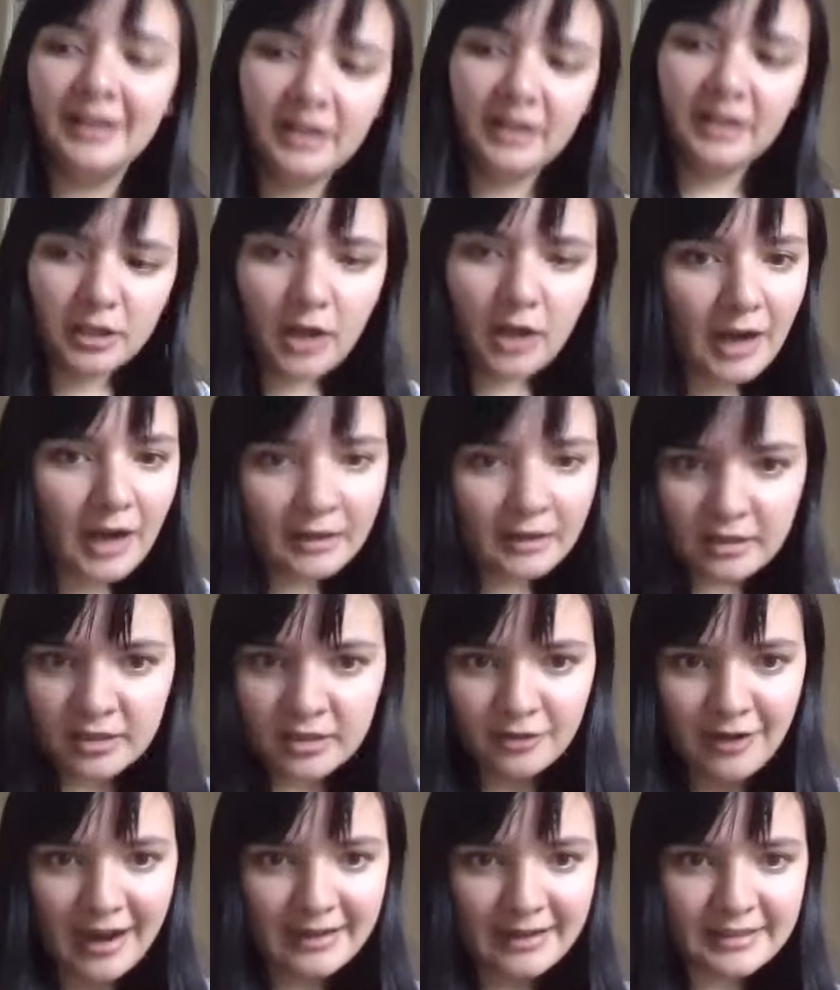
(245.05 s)
In
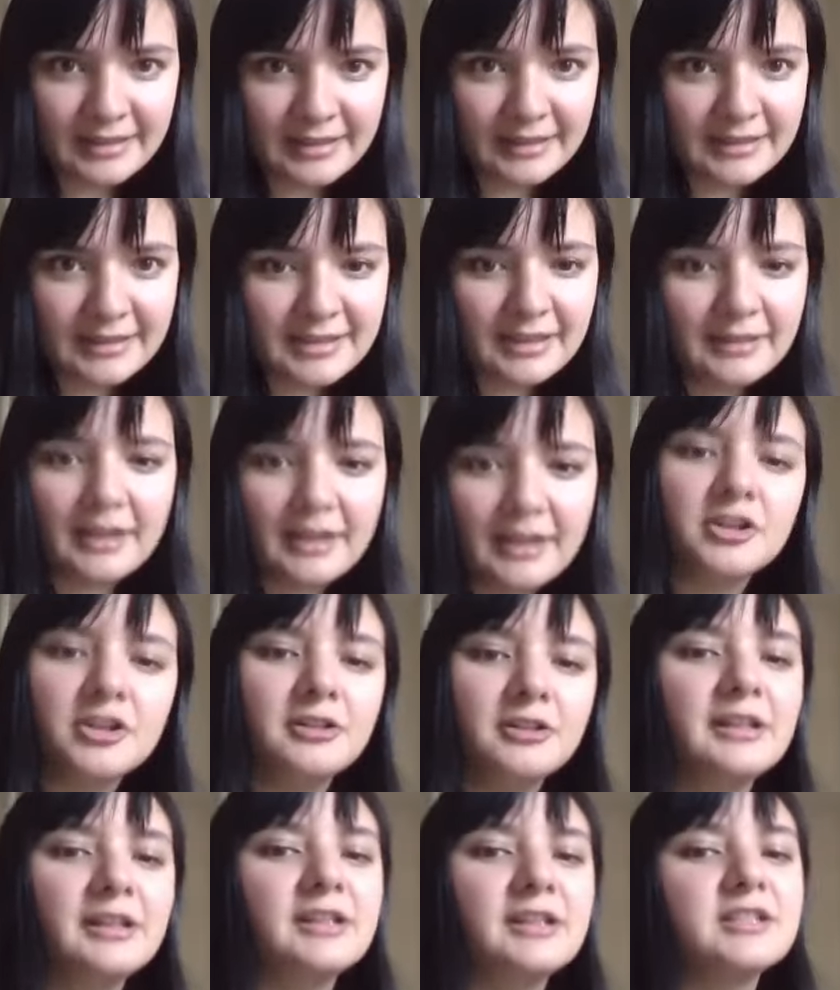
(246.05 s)
oxoacids,
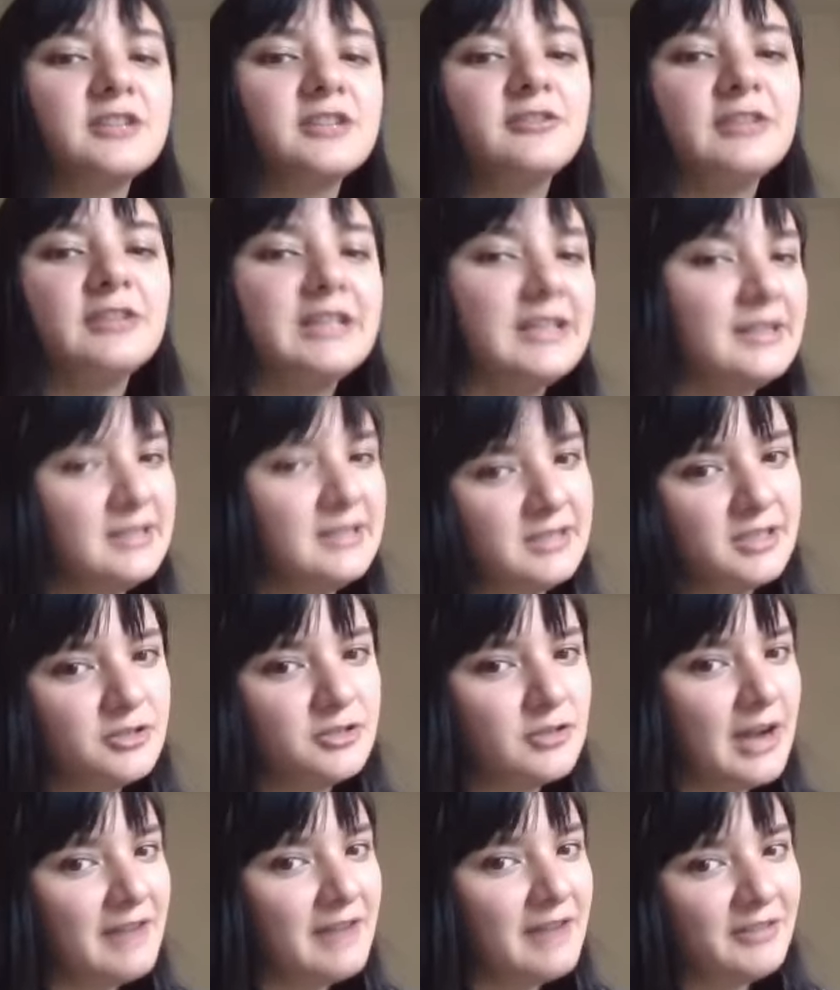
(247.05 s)
electronegativity is the
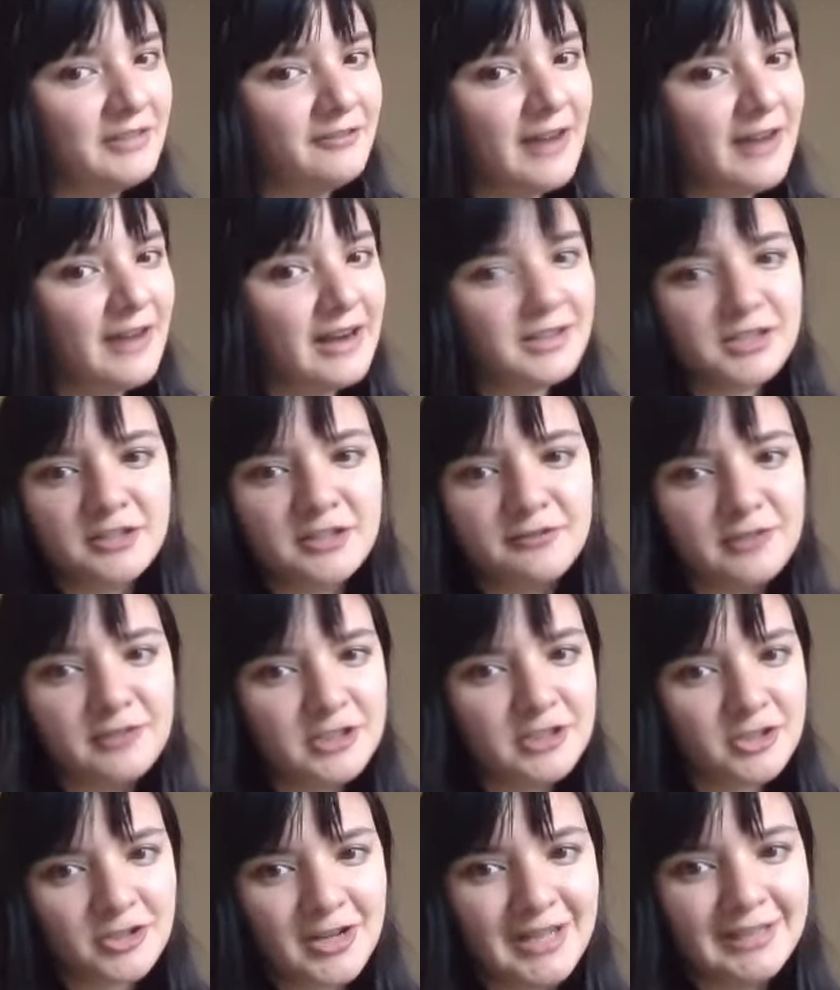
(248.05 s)
driving factor for
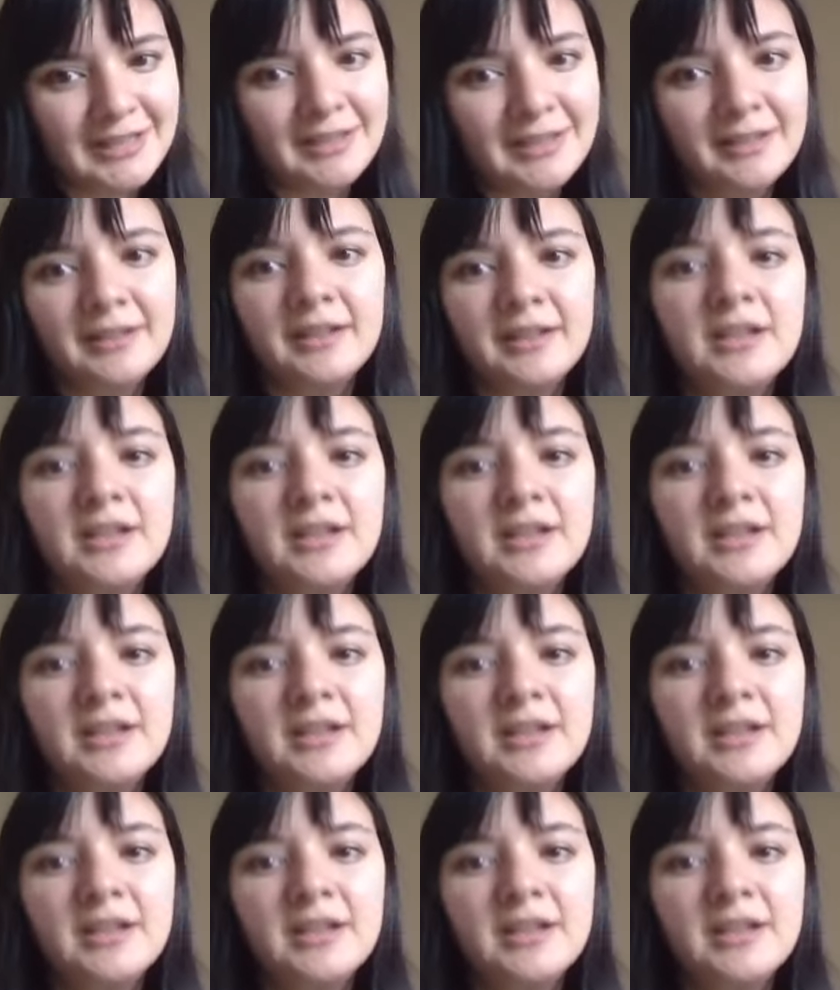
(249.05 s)
strength,